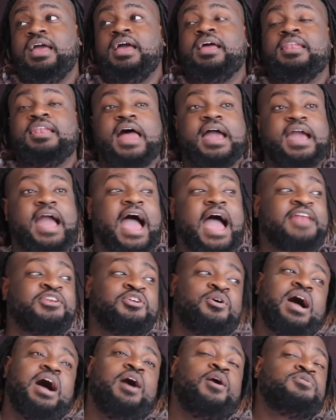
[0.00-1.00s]
Like, I
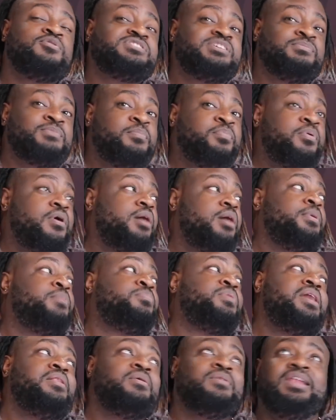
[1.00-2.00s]
know I owe some apartment
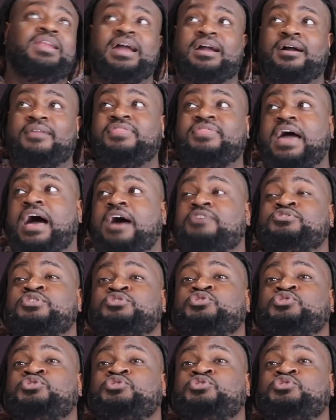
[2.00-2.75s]
probably like $1,000 or